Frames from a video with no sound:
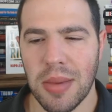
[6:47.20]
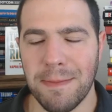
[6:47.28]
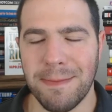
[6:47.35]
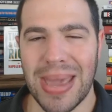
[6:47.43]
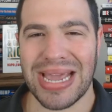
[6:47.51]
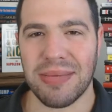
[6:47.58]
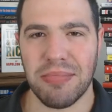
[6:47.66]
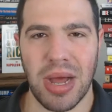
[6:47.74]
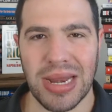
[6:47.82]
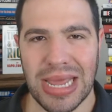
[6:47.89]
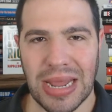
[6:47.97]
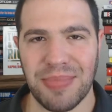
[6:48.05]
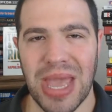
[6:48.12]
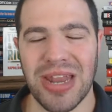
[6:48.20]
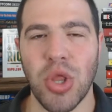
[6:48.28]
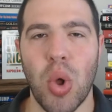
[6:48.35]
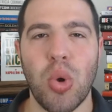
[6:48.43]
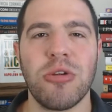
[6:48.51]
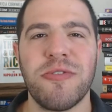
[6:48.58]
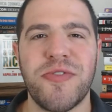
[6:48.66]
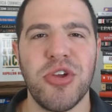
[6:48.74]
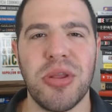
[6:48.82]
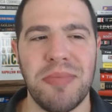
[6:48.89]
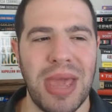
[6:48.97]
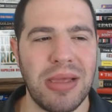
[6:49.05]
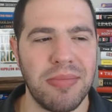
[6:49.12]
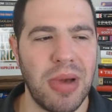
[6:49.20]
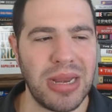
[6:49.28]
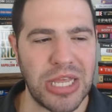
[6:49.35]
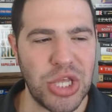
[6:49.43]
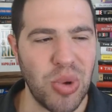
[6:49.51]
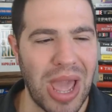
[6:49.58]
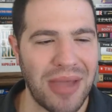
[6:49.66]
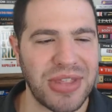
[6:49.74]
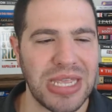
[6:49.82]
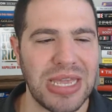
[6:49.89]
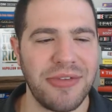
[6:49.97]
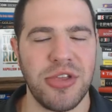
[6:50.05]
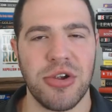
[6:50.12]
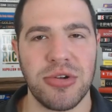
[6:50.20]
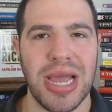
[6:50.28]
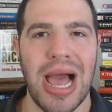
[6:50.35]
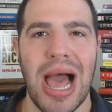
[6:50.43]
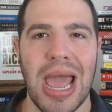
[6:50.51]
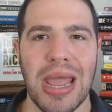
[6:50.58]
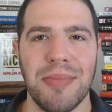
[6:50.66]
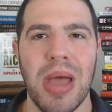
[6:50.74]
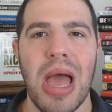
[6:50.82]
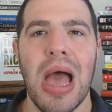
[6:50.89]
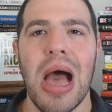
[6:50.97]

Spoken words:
make money. And in order for you to make money, you have to give your time.